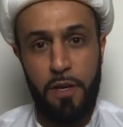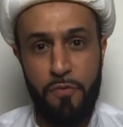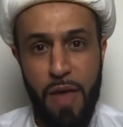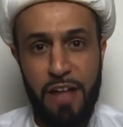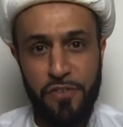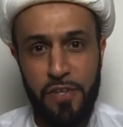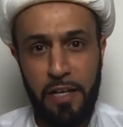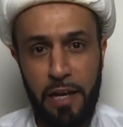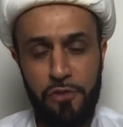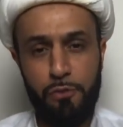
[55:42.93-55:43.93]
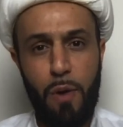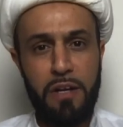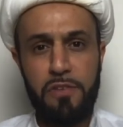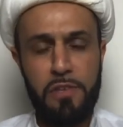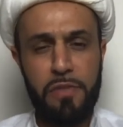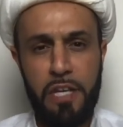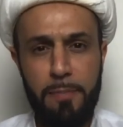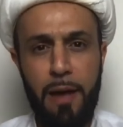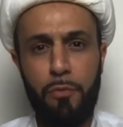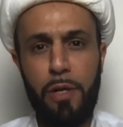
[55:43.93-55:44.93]
If that's the case, why doesn't the
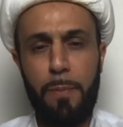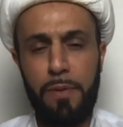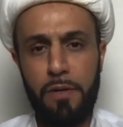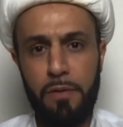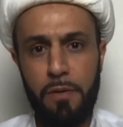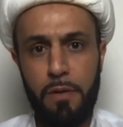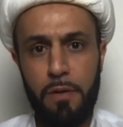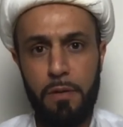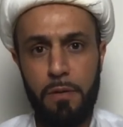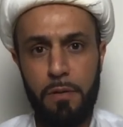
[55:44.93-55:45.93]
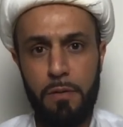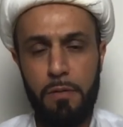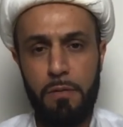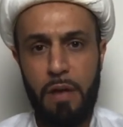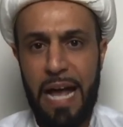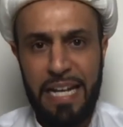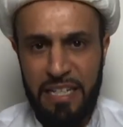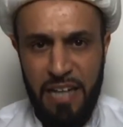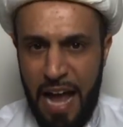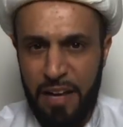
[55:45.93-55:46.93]
Imam reappear? I
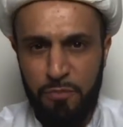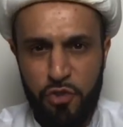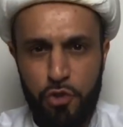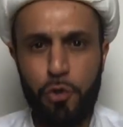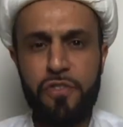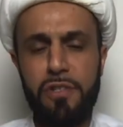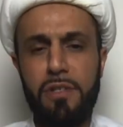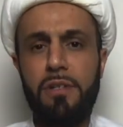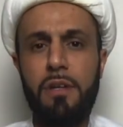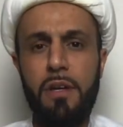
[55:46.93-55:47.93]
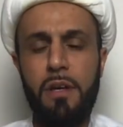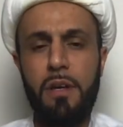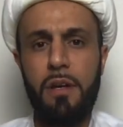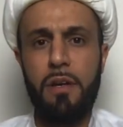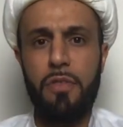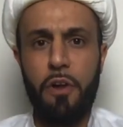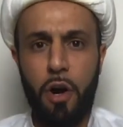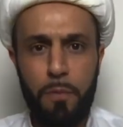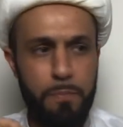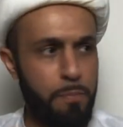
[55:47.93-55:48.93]
am certain there
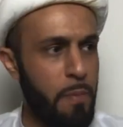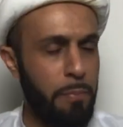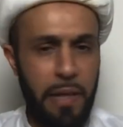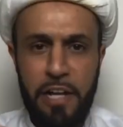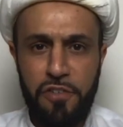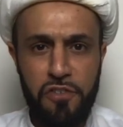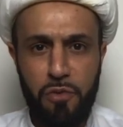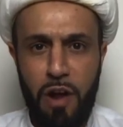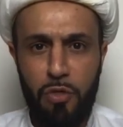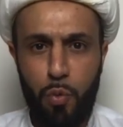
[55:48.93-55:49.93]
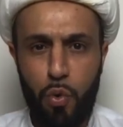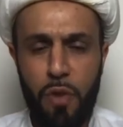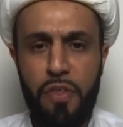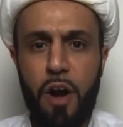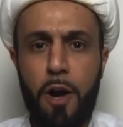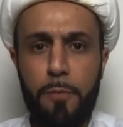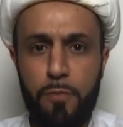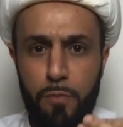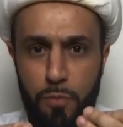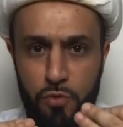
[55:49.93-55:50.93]
are places around the world, there are
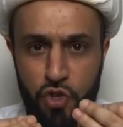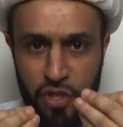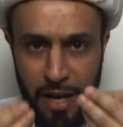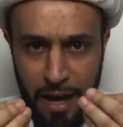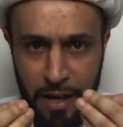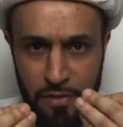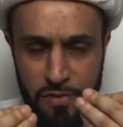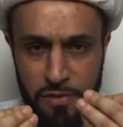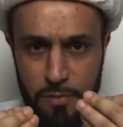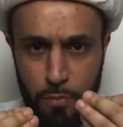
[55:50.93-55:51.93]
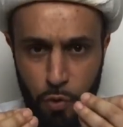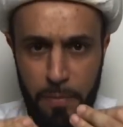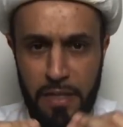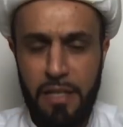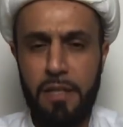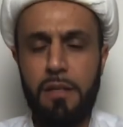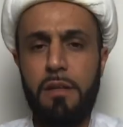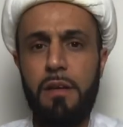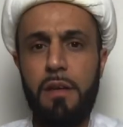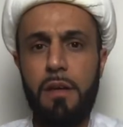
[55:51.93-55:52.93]
Shias,
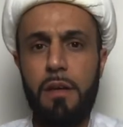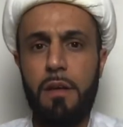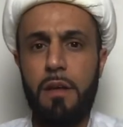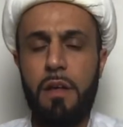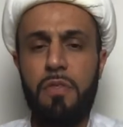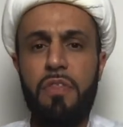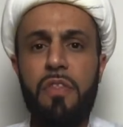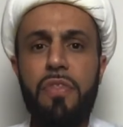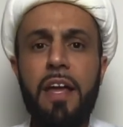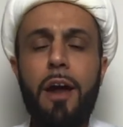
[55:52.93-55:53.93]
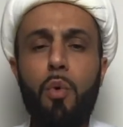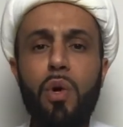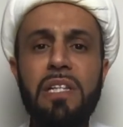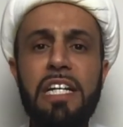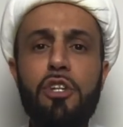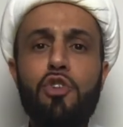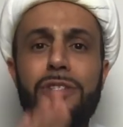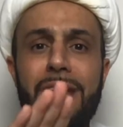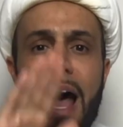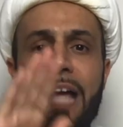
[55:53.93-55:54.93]
mu'mineen, that they are willing to
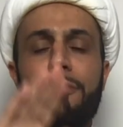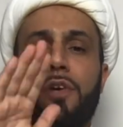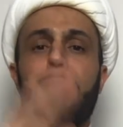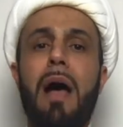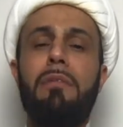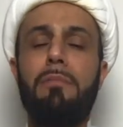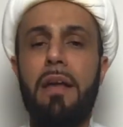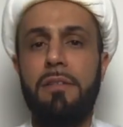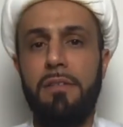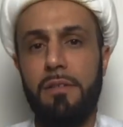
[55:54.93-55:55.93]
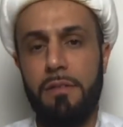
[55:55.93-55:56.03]
die for Imam al-Mahdi.